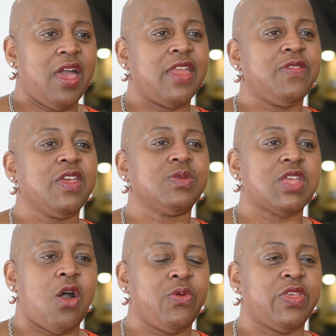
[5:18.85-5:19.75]
And I think it's
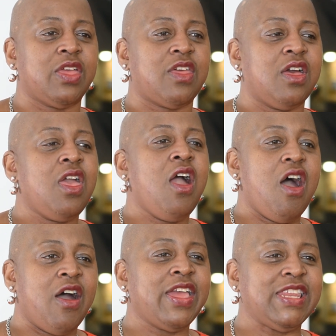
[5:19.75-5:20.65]
that whole thing that
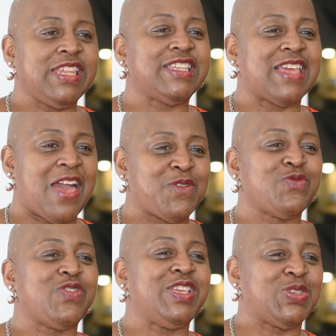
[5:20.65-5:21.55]
I needed to have a
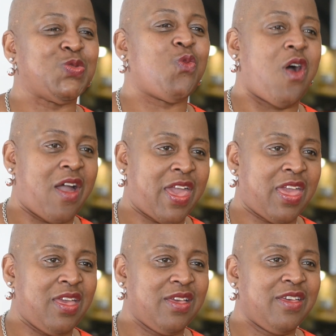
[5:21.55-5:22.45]
reason
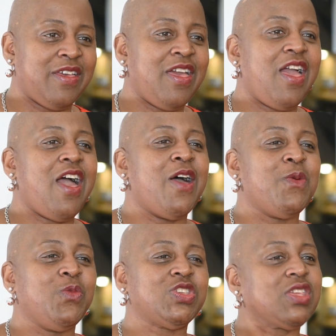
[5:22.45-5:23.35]
why,
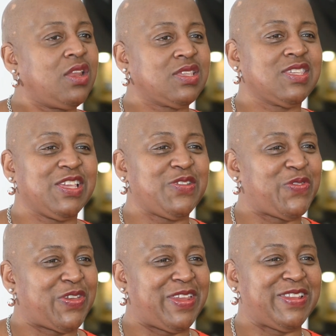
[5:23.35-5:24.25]
which is kind of
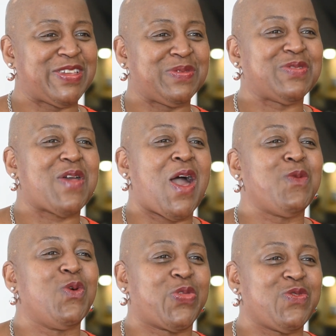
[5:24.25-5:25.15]
significant in terms of yes, our
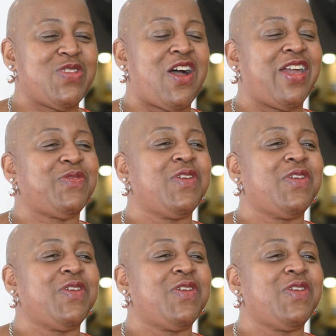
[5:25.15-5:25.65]
walk through life.